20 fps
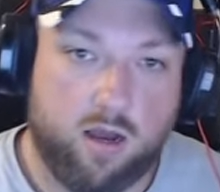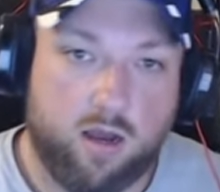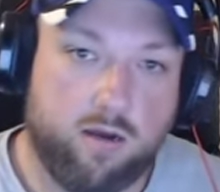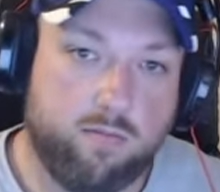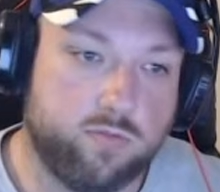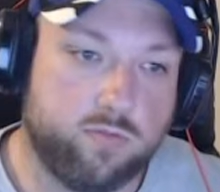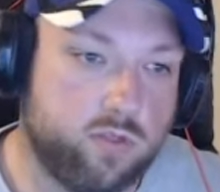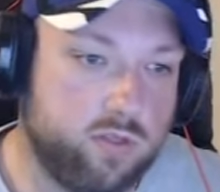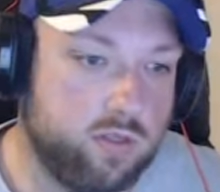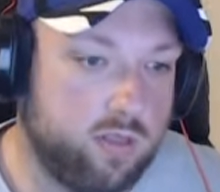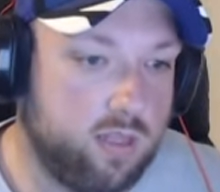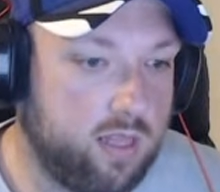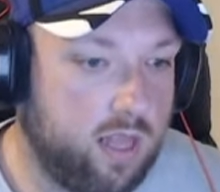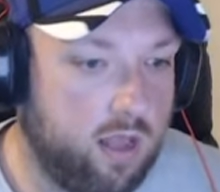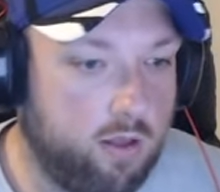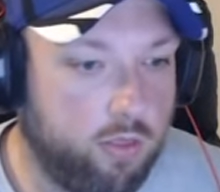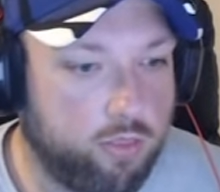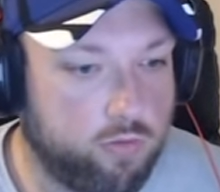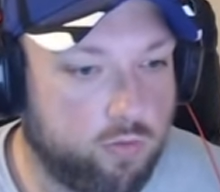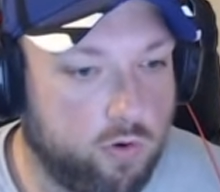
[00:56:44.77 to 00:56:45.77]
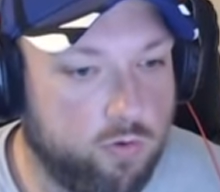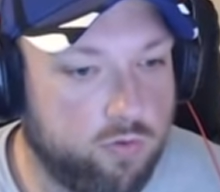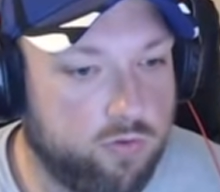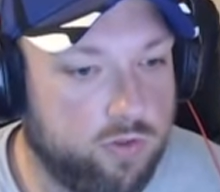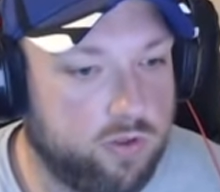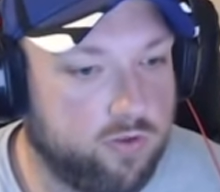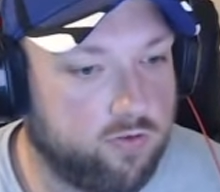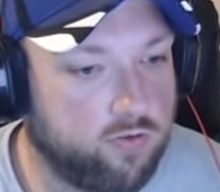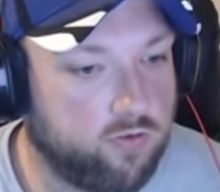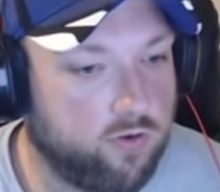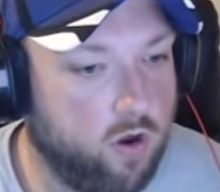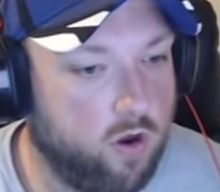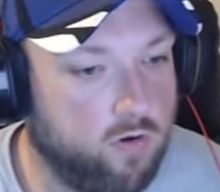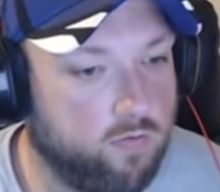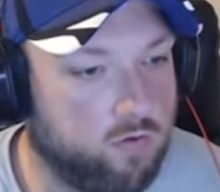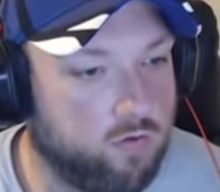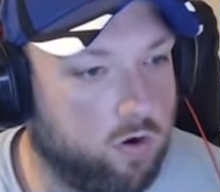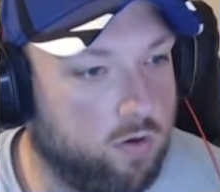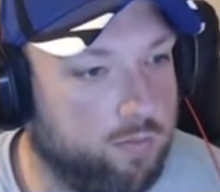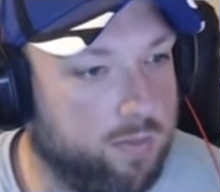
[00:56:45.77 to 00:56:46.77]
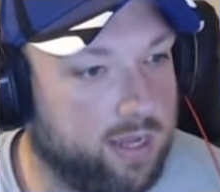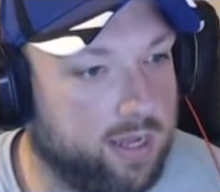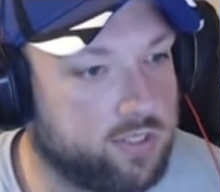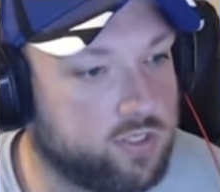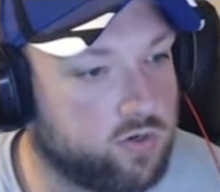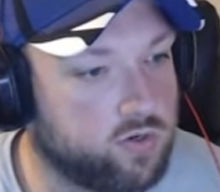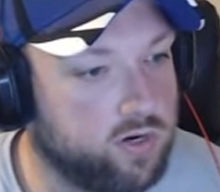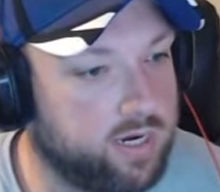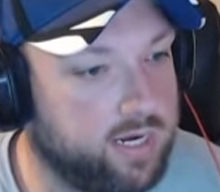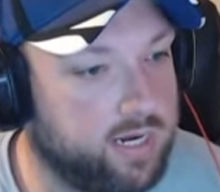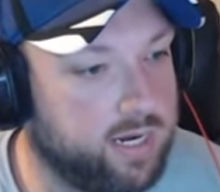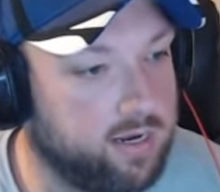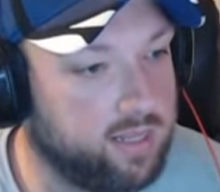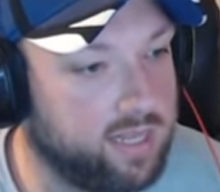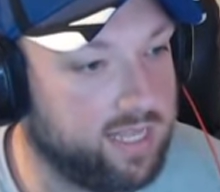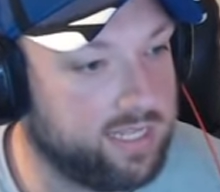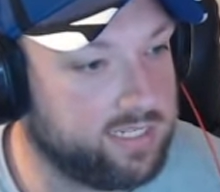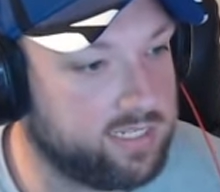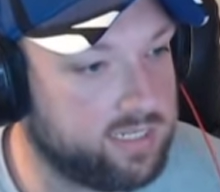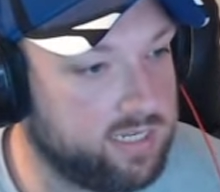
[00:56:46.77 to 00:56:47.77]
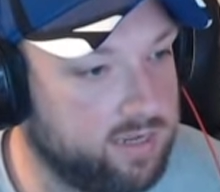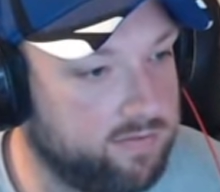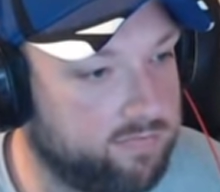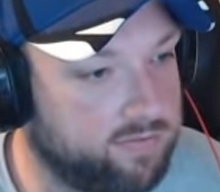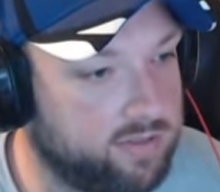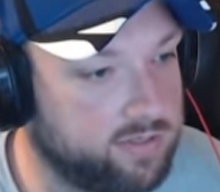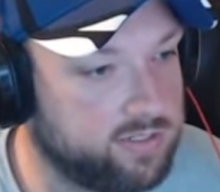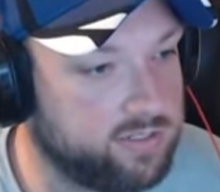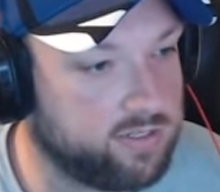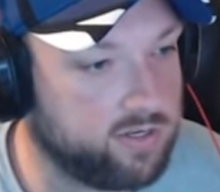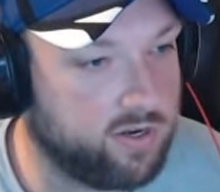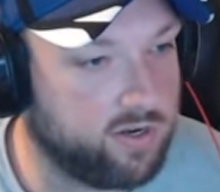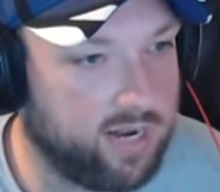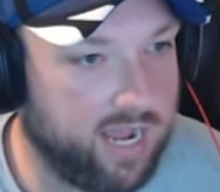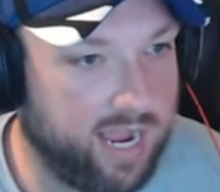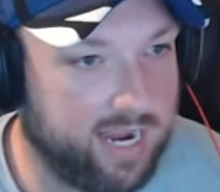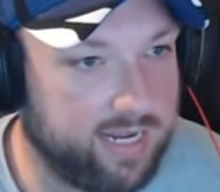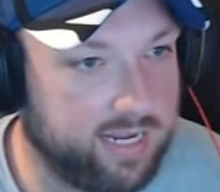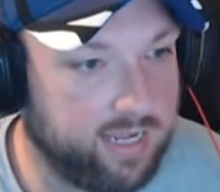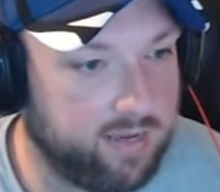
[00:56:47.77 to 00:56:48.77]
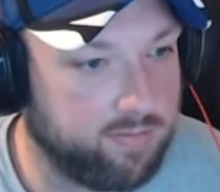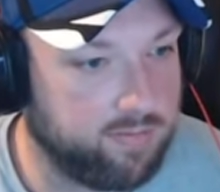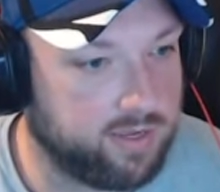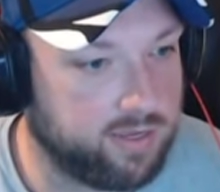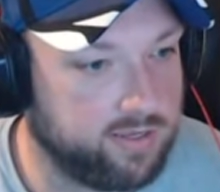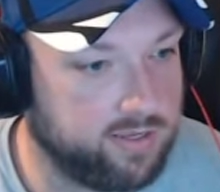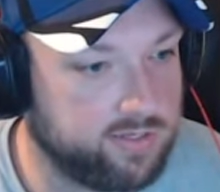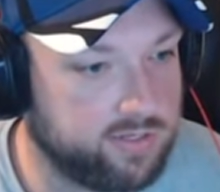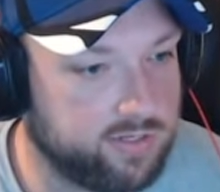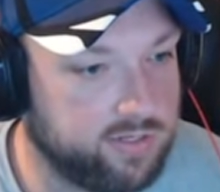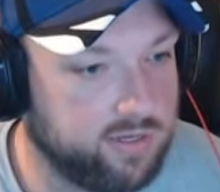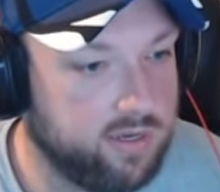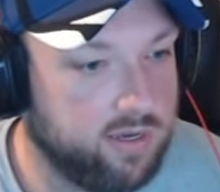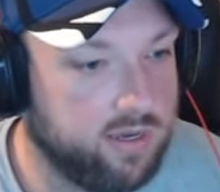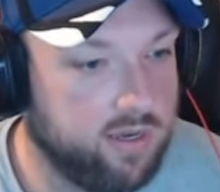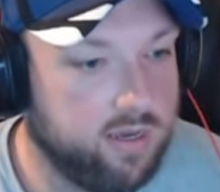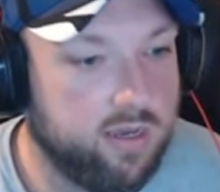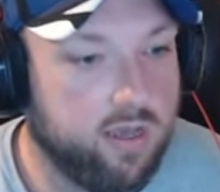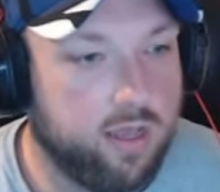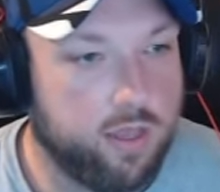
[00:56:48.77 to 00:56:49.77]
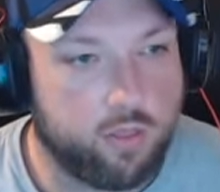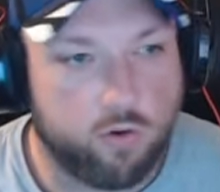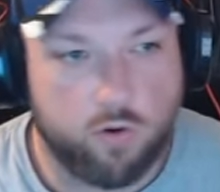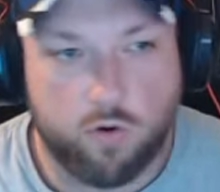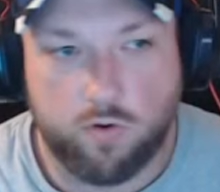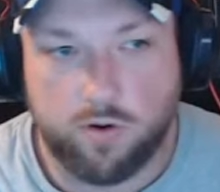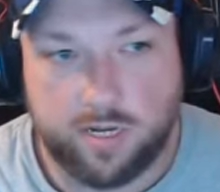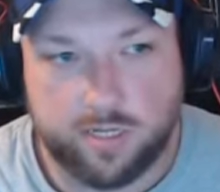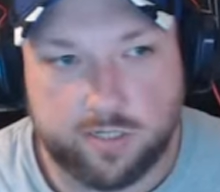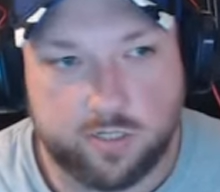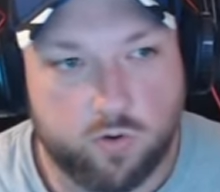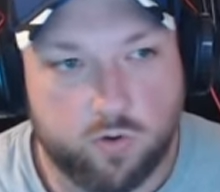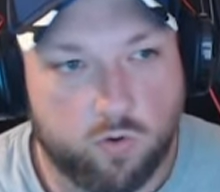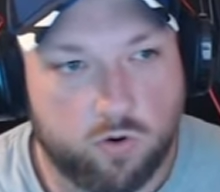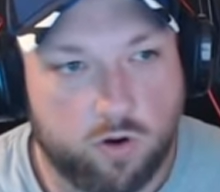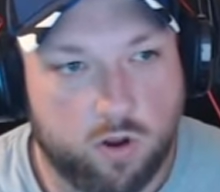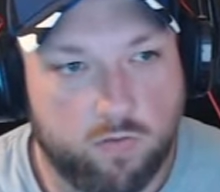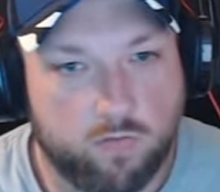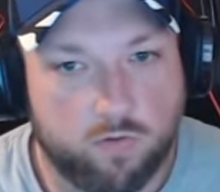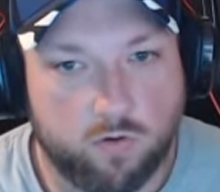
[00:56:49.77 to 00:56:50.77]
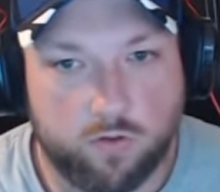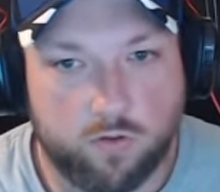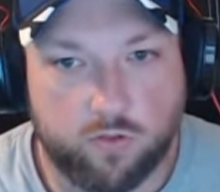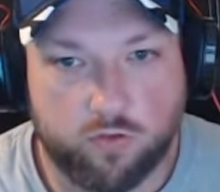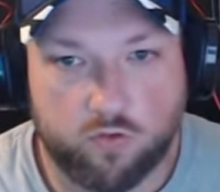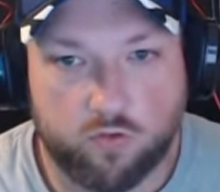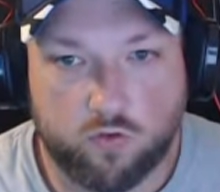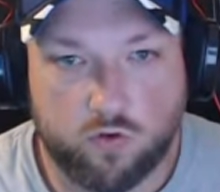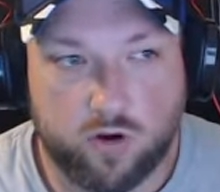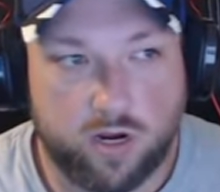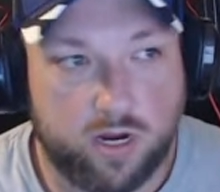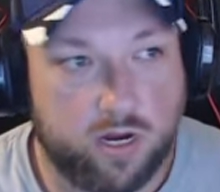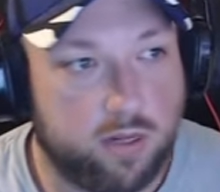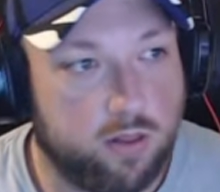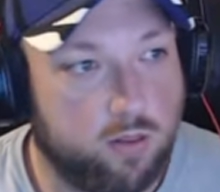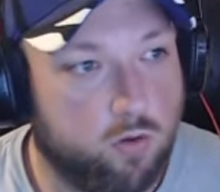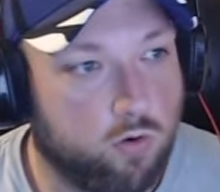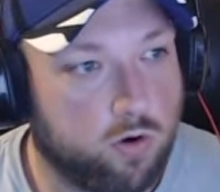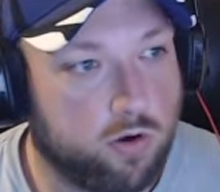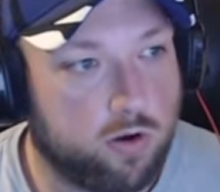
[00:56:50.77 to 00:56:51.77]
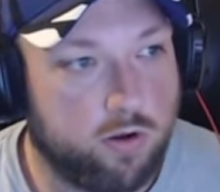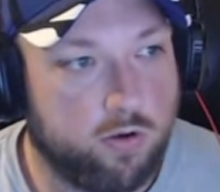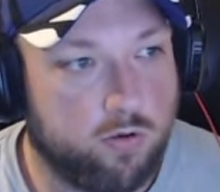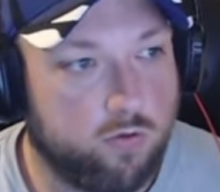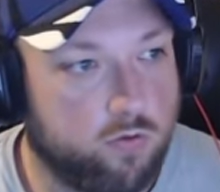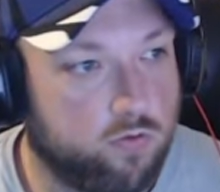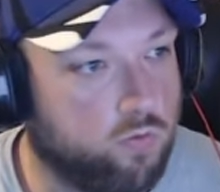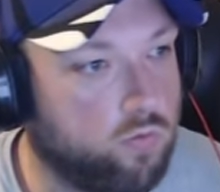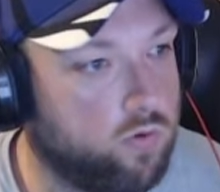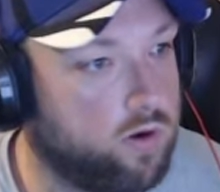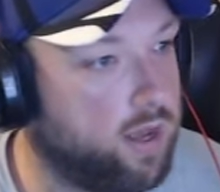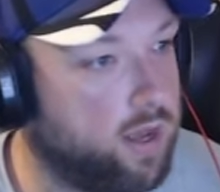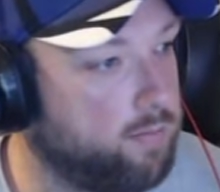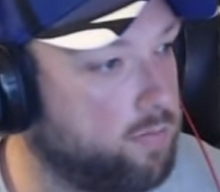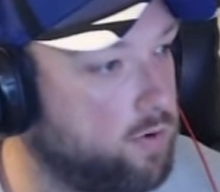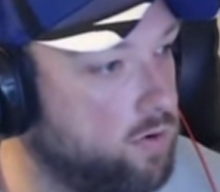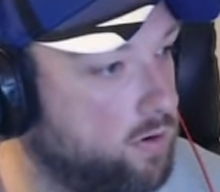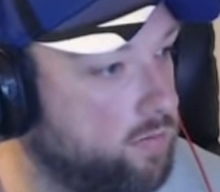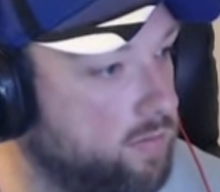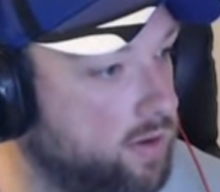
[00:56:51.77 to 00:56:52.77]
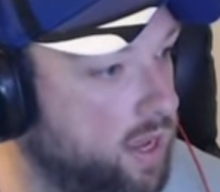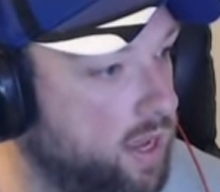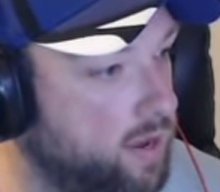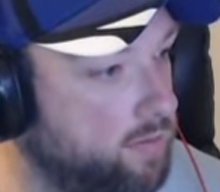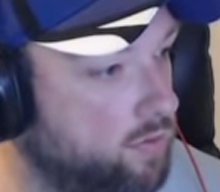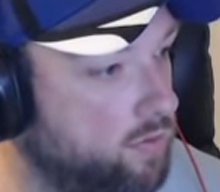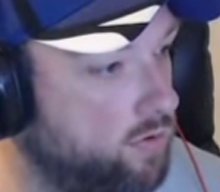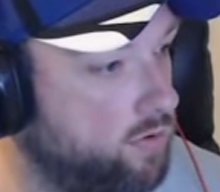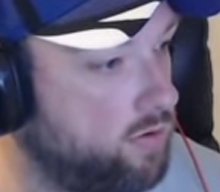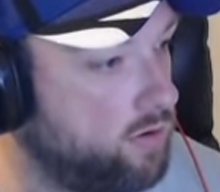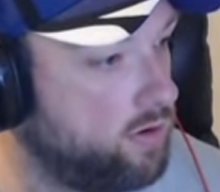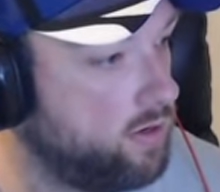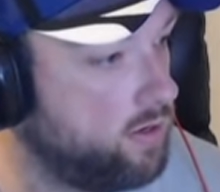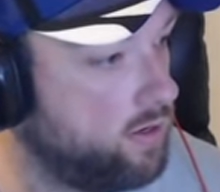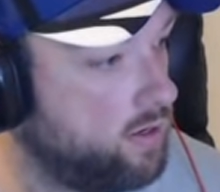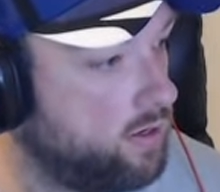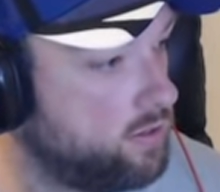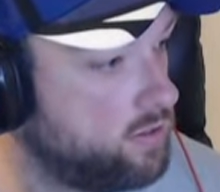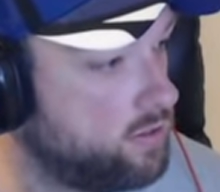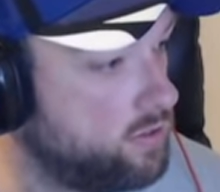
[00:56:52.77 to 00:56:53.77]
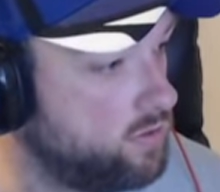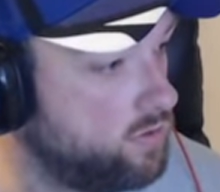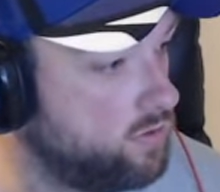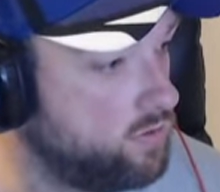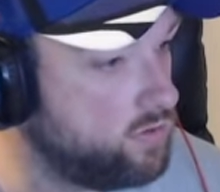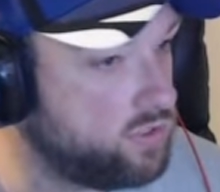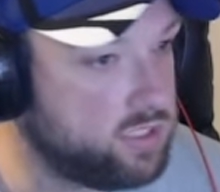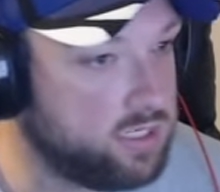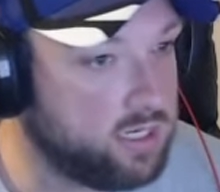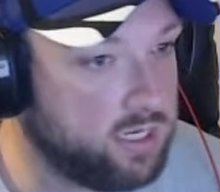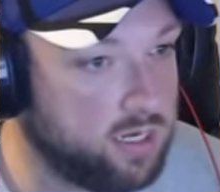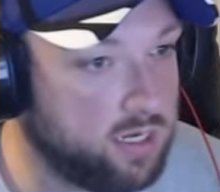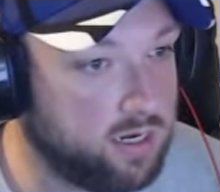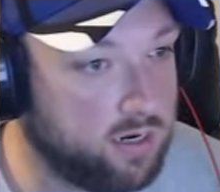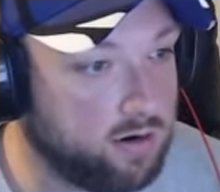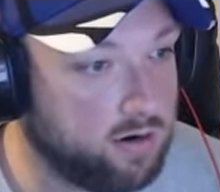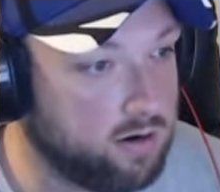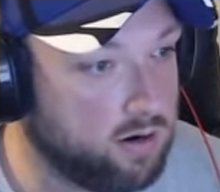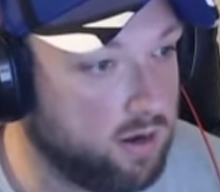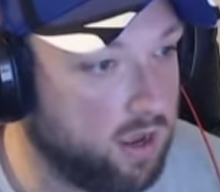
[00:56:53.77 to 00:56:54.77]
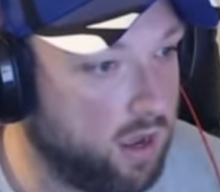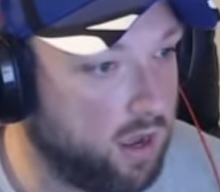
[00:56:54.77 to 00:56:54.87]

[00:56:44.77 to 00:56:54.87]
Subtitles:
So I'll throw this over on my screen here. Let's see if this is a good idea, because throwing Discord over on the screen, Lord knows what I'm going to be able to see here.